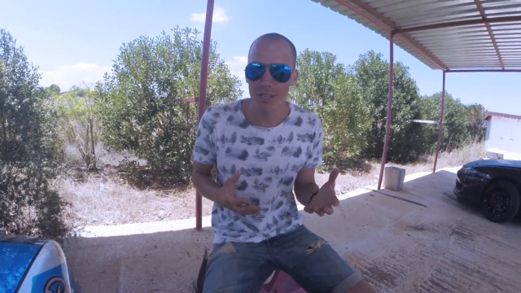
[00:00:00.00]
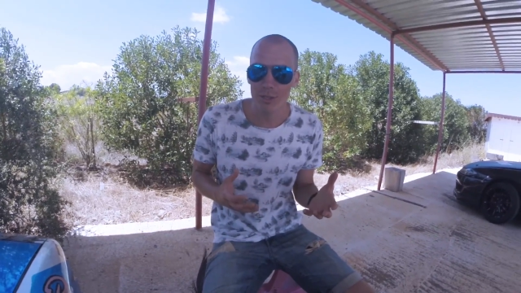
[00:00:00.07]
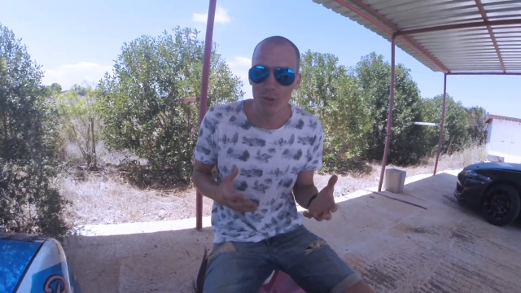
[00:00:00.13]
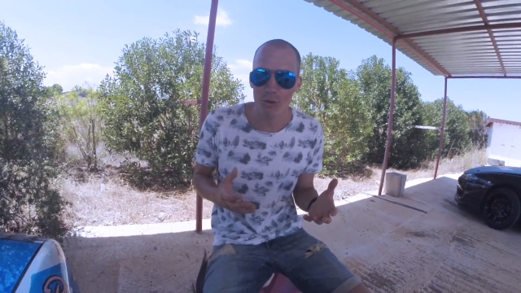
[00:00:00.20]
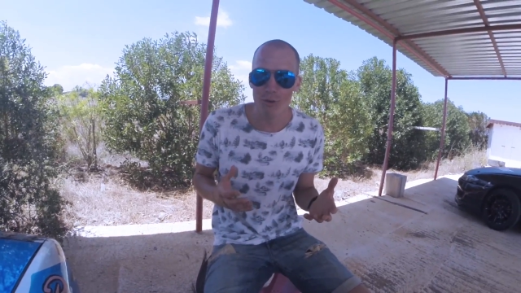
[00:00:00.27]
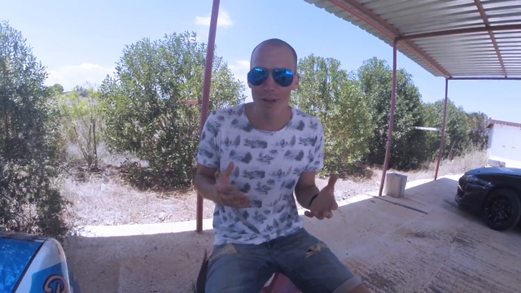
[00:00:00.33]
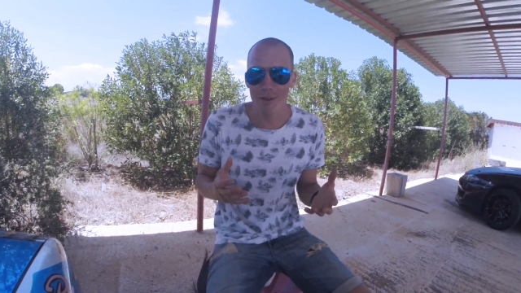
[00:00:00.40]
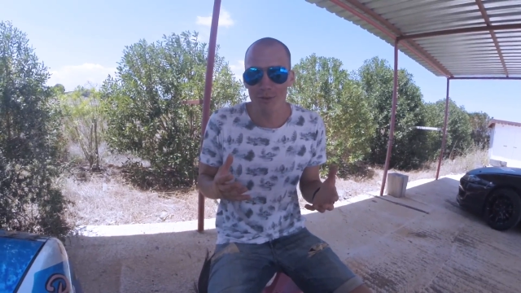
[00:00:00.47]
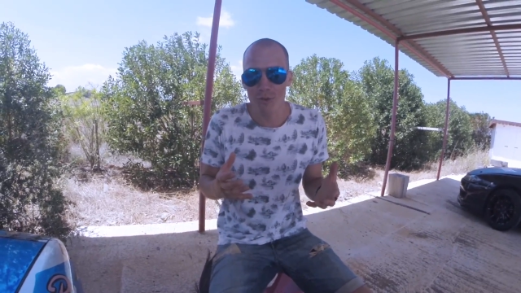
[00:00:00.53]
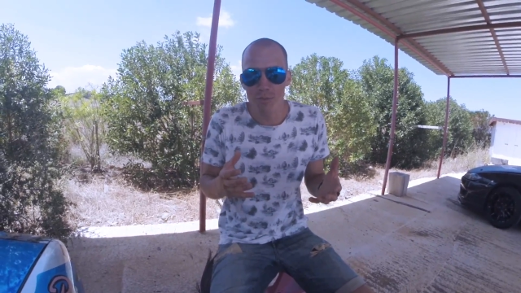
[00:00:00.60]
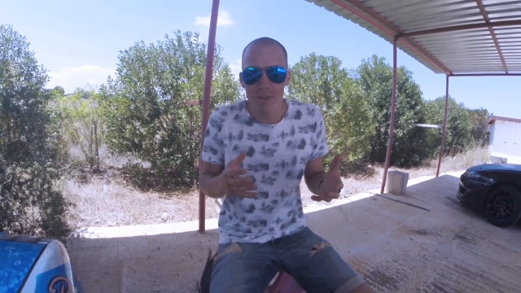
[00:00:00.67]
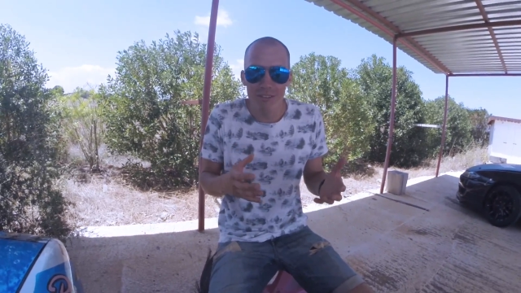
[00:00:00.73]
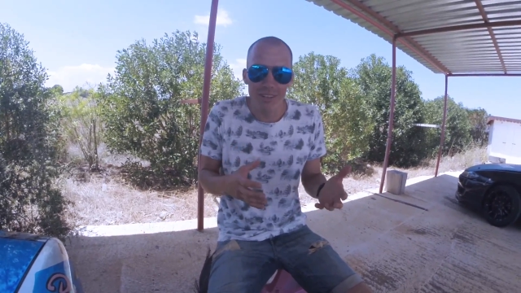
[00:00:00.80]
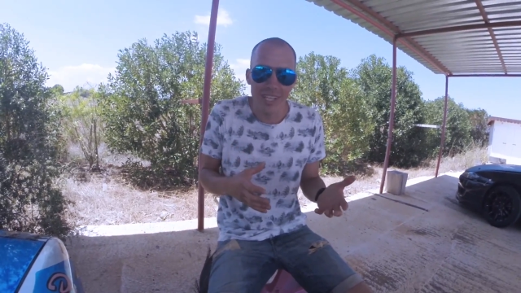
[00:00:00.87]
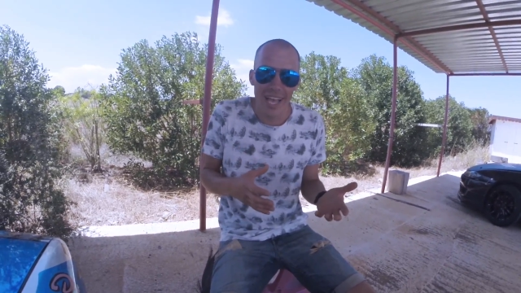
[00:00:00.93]
so you have to
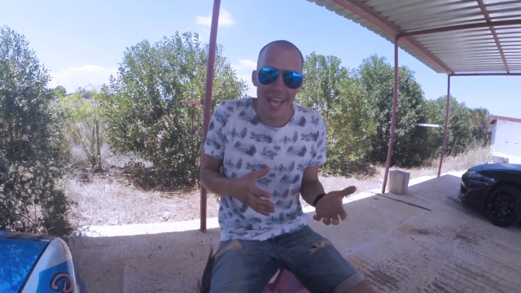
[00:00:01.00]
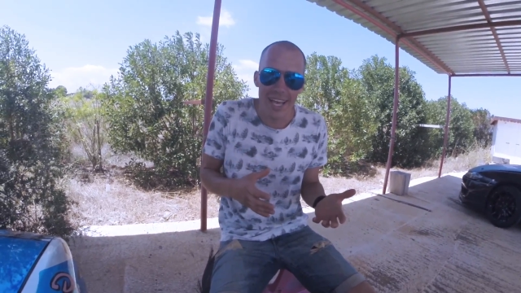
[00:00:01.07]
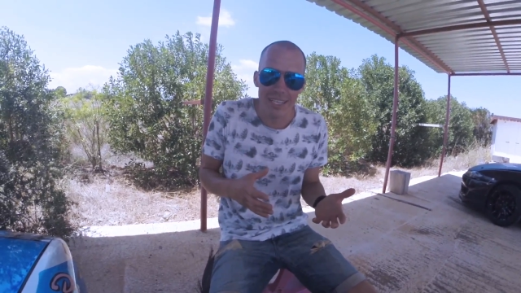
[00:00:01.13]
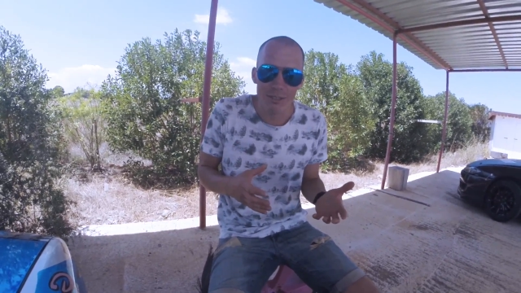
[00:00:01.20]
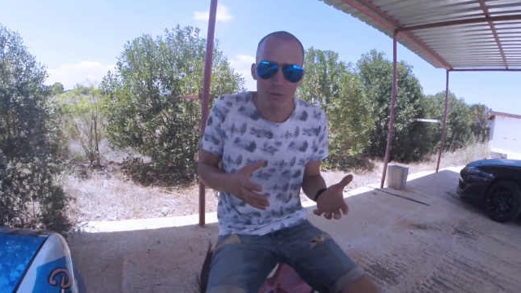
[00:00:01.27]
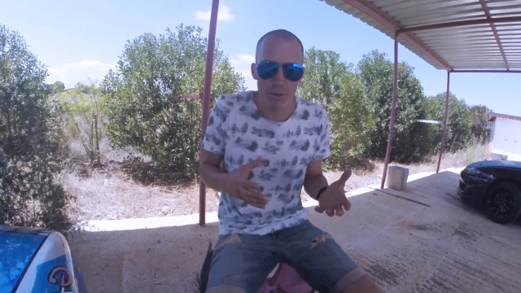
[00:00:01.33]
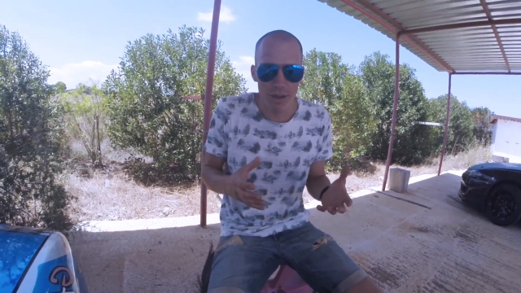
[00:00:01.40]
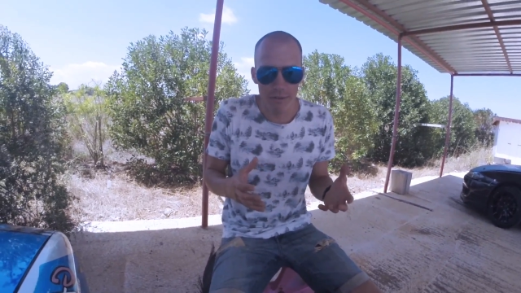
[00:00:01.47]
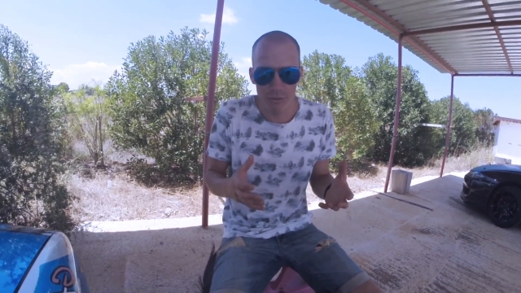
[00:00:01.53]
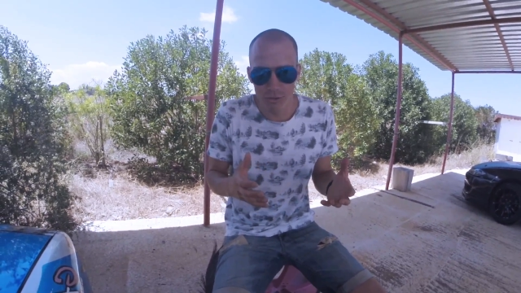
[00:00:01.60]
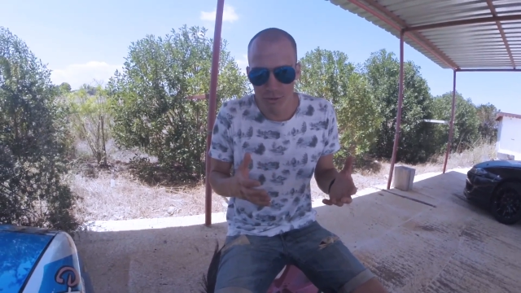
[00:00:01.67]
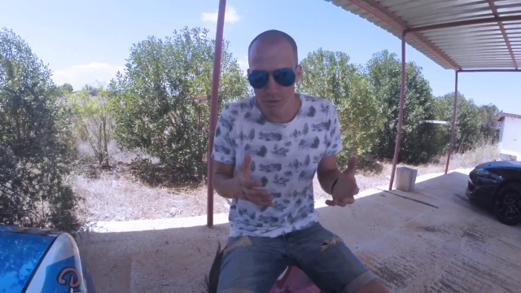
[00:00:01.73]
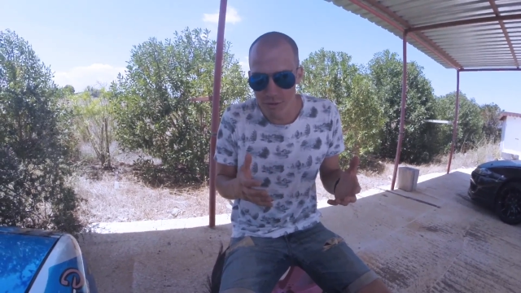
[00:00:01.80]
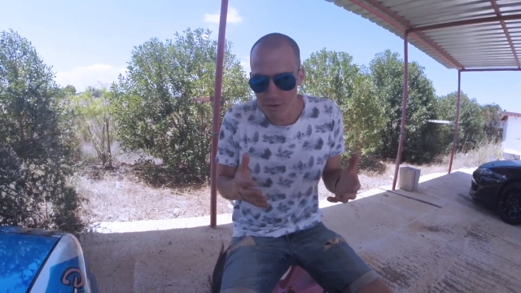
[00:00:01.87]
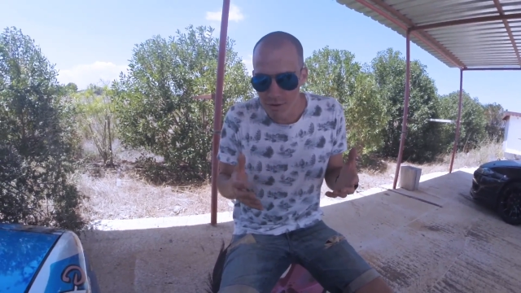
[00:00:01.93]
be relaxed, you have
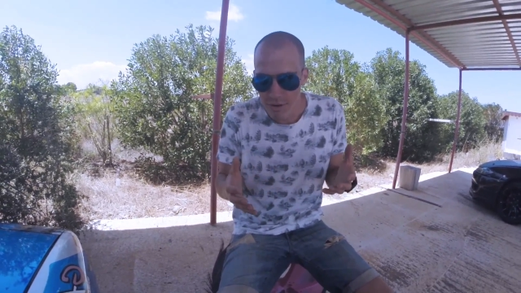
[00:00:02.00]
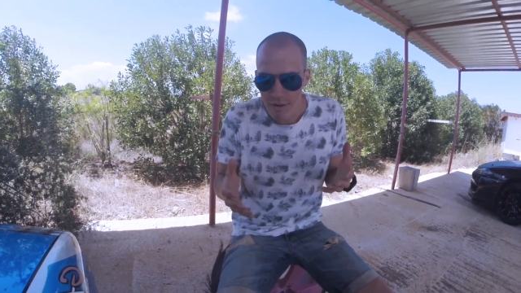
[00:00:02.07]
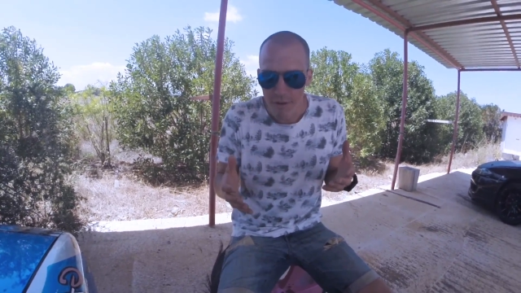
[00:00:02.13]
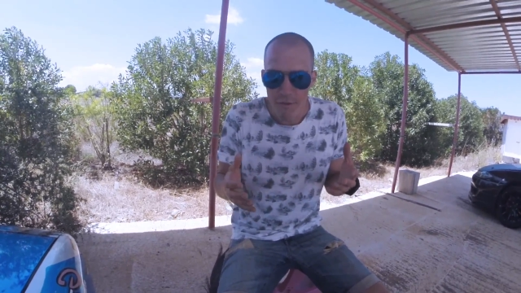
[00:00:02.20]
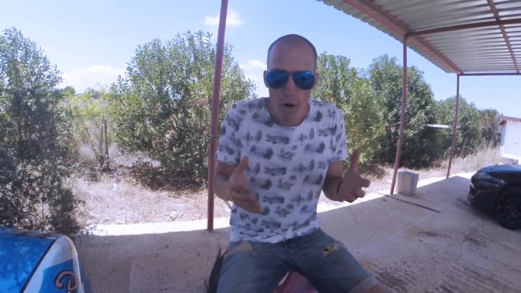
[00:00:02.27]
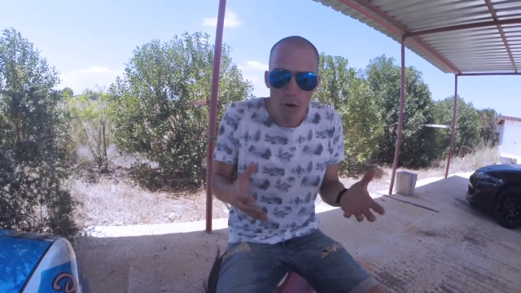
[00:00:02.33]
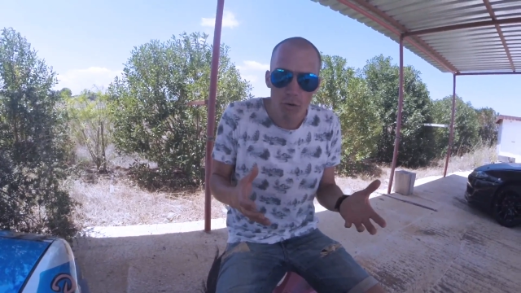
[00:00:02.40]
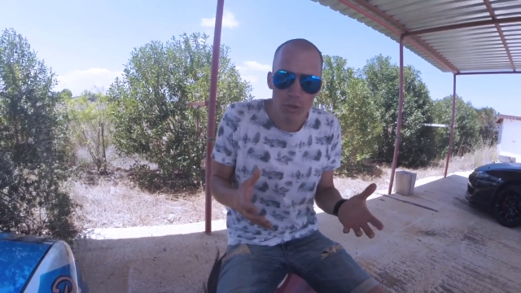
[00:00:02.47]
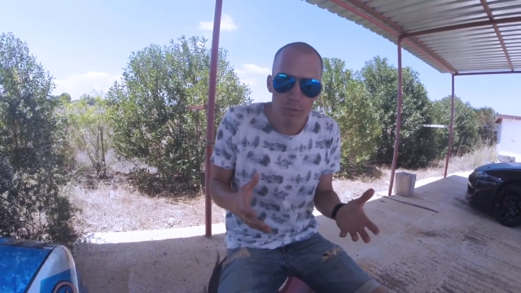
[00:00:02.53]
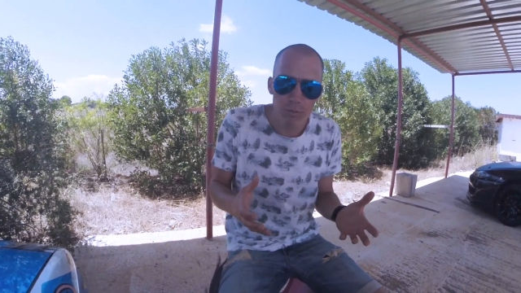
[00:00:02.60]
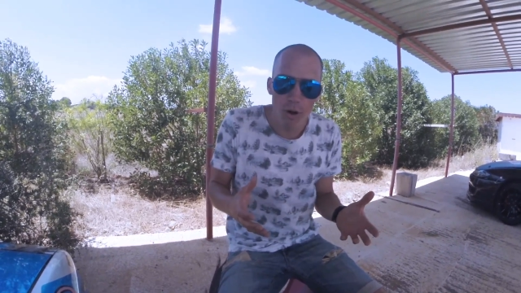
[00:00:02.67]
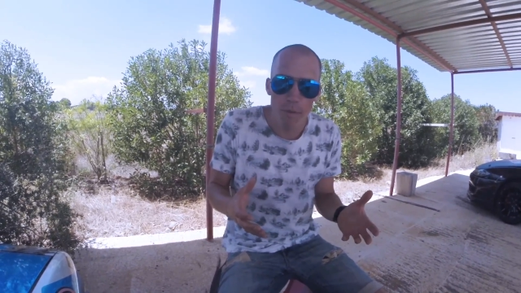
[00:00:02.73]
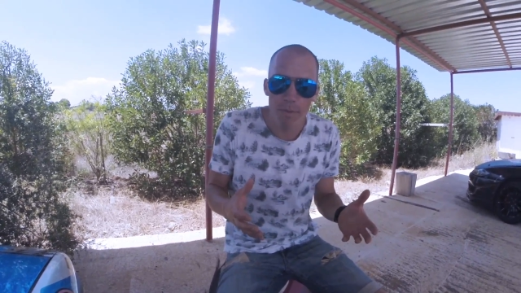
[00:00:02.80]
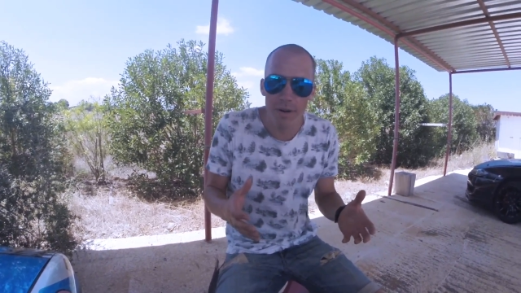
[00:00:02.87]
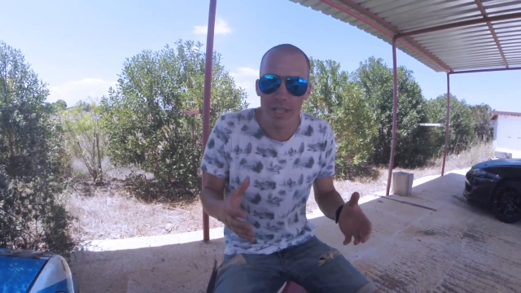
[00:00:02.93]
to focus
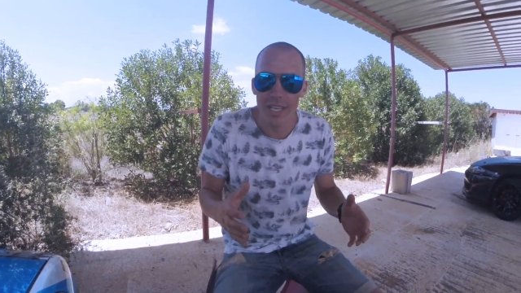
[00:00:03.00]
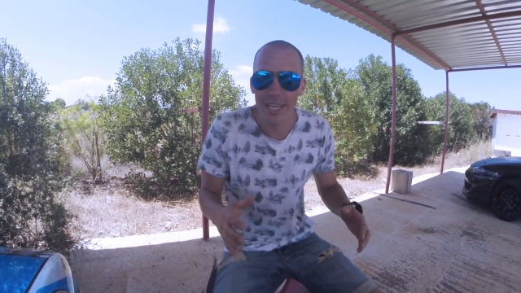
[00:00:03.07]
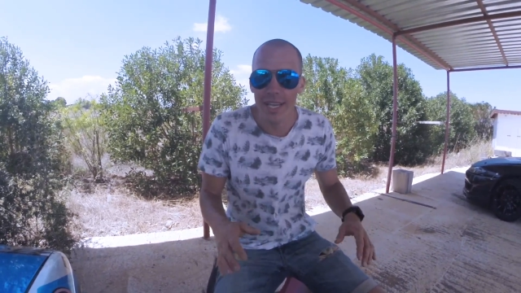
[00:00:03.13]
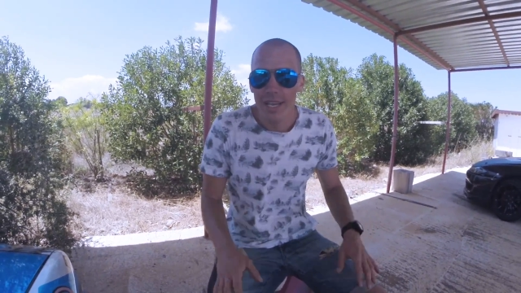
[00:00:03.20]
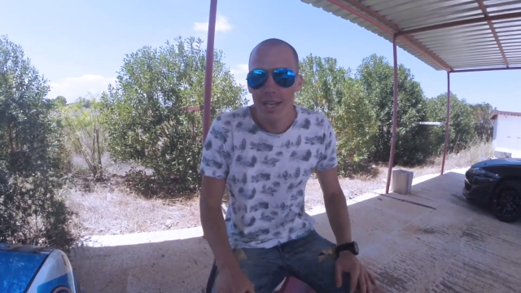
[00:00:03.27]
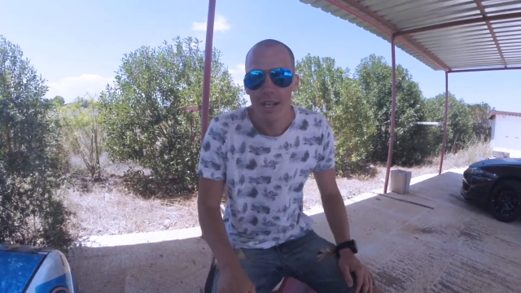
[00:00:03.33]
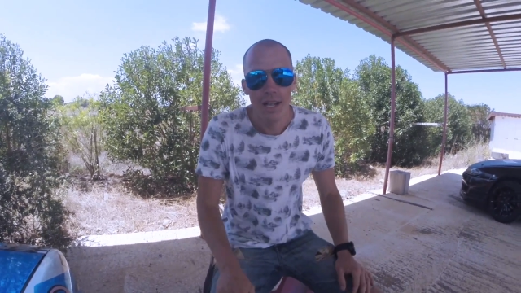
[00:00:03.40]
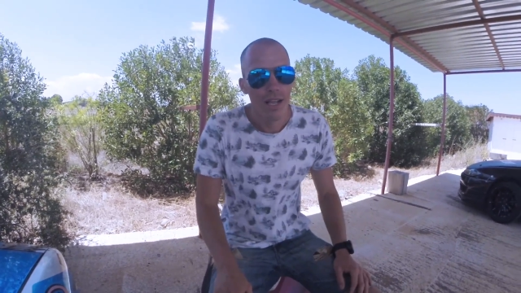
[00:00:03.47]
properly,